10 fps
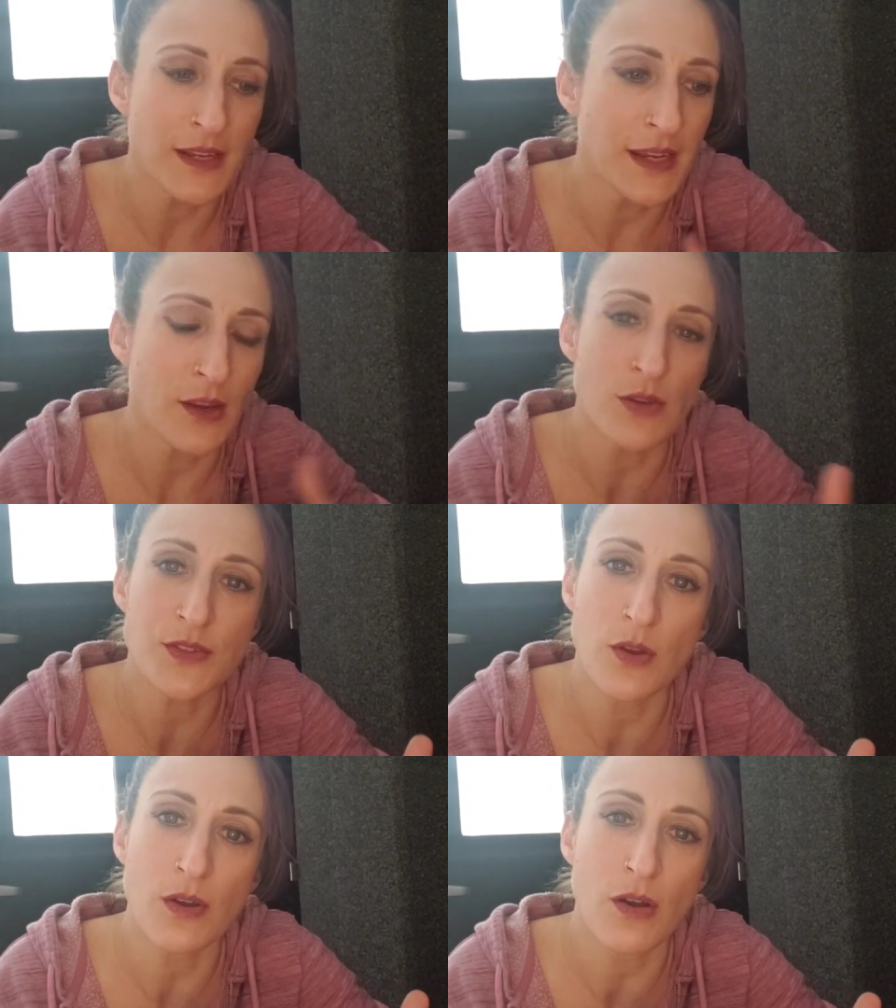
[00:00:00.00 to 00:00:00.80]
He
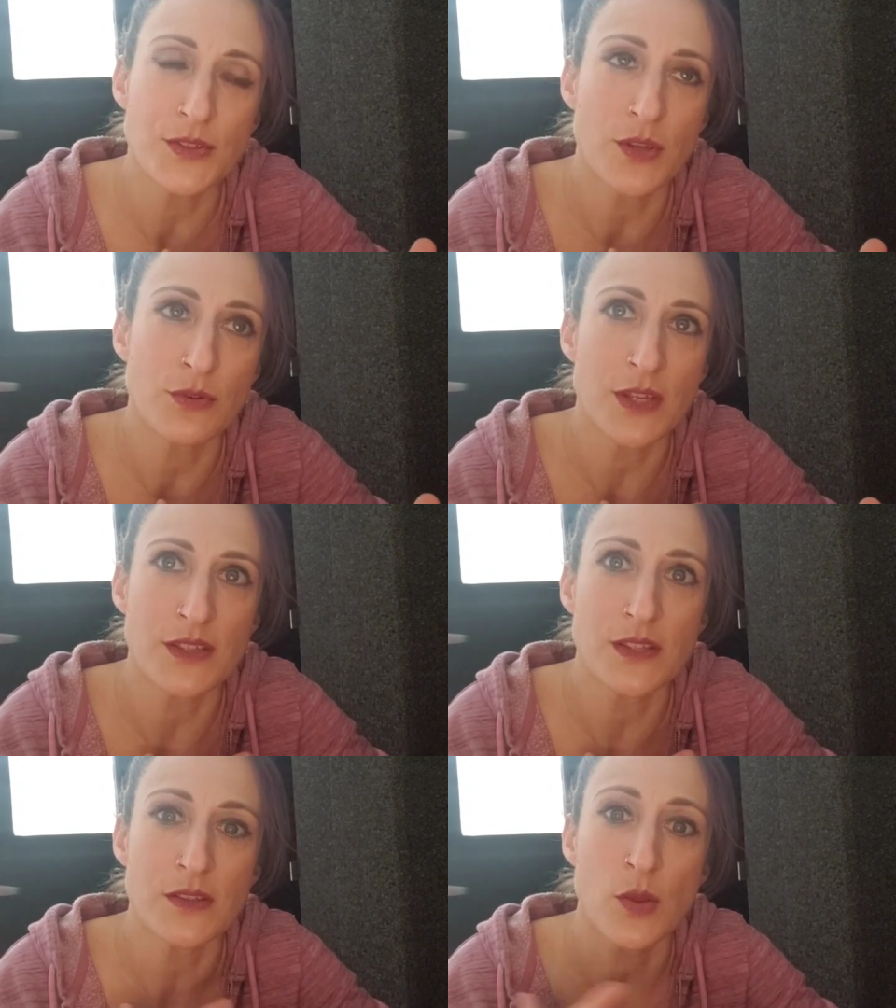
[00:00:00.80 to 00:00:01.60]
also
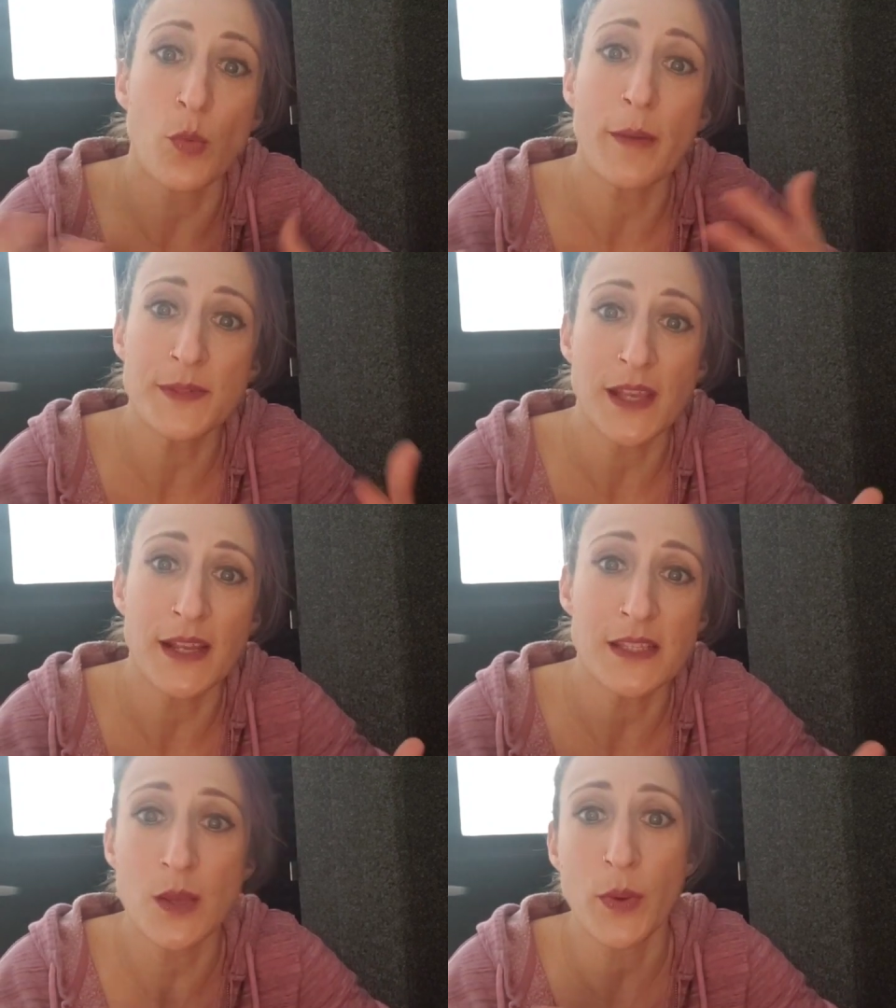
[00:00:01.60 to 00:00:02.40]
does the
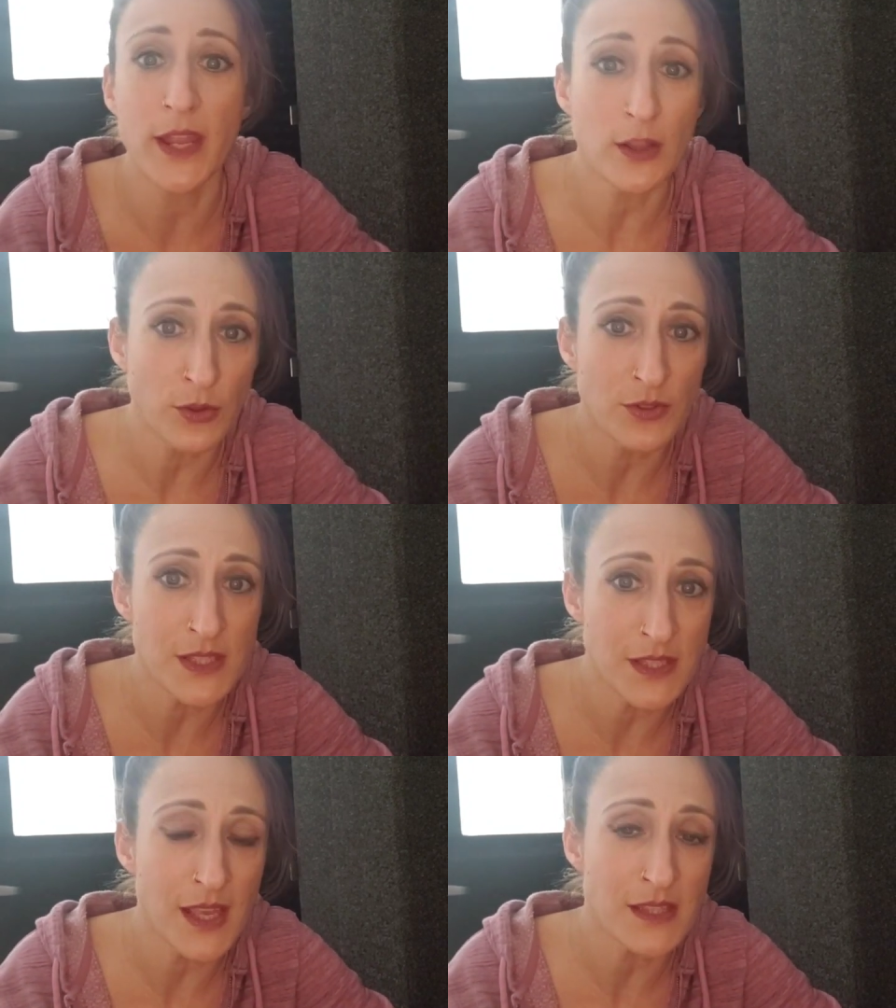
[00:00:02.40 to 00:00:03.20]
websites that we include
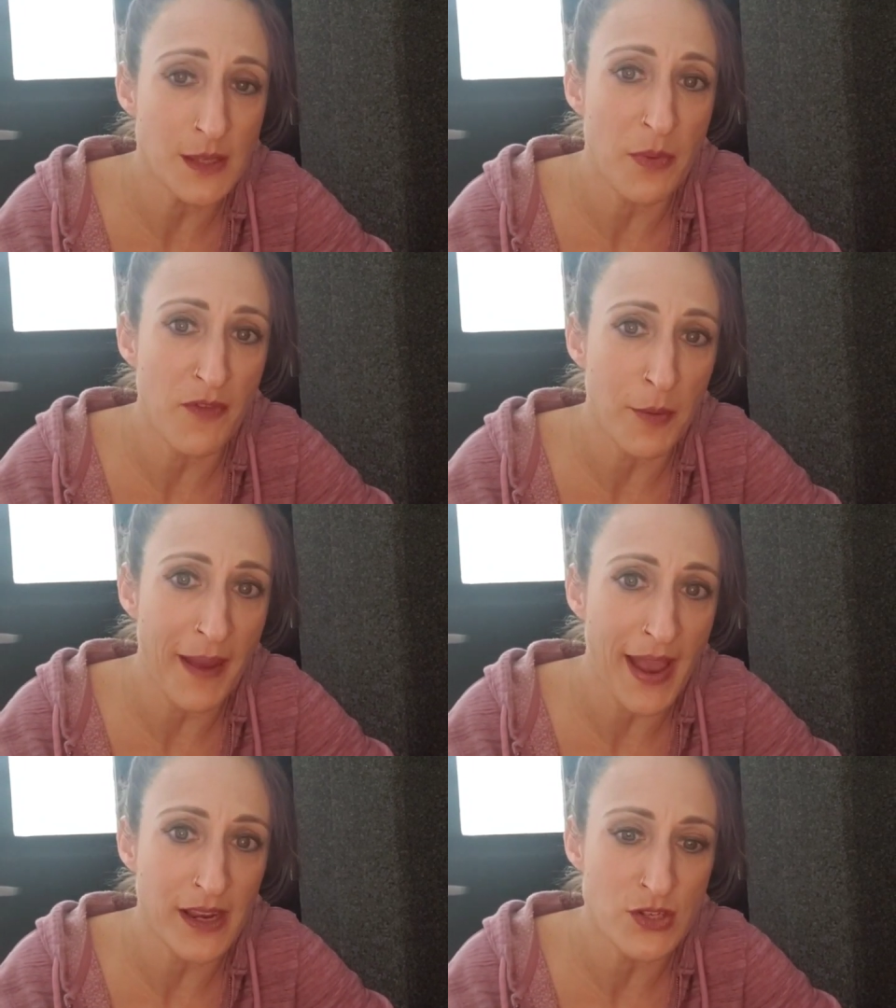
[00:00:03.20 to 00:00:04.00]
in some of our
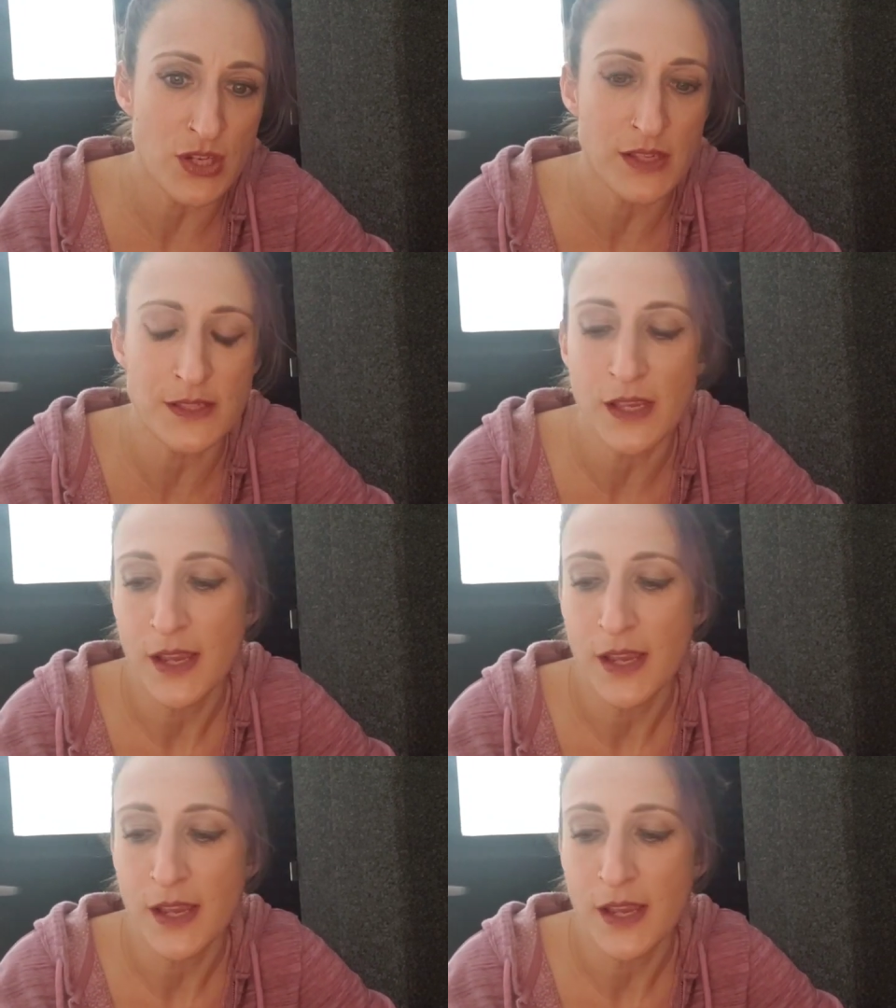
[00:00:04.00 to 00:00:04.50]
packages.